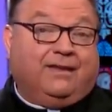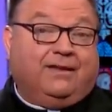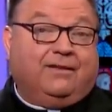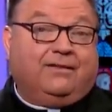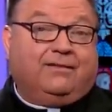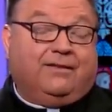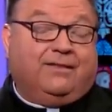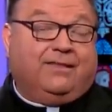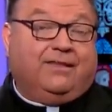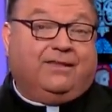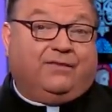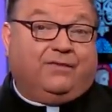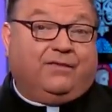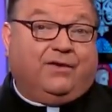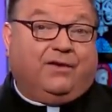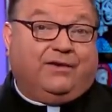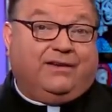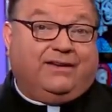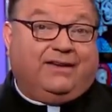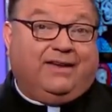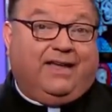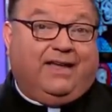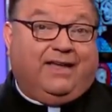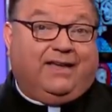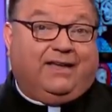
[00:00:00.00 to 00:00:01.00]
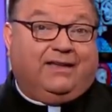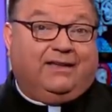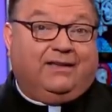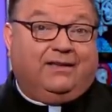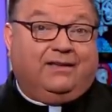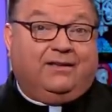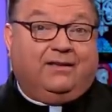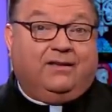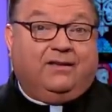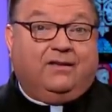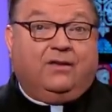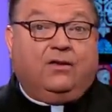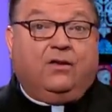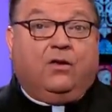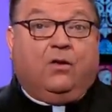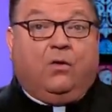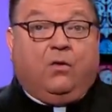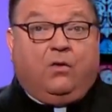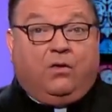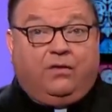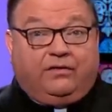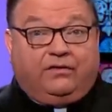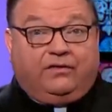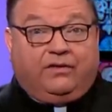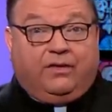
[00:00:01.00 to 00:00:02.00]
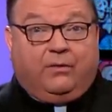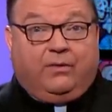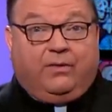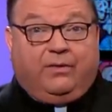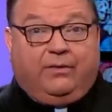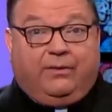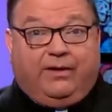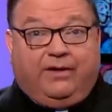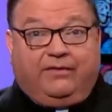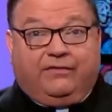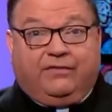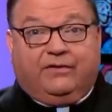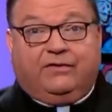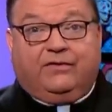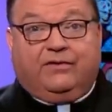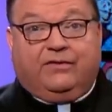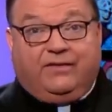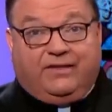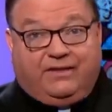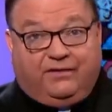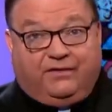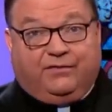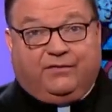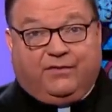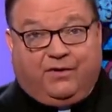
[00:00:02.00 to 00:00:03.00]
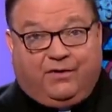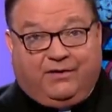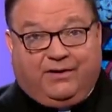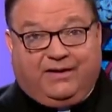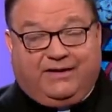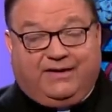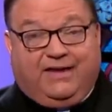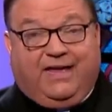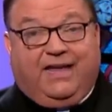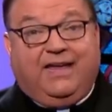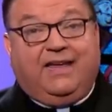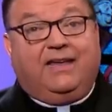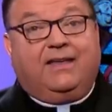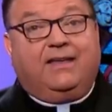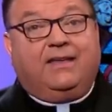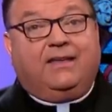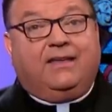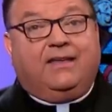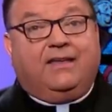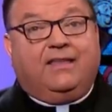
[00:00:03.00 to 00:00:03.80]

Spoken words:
to this very day. Also, however, to this very day,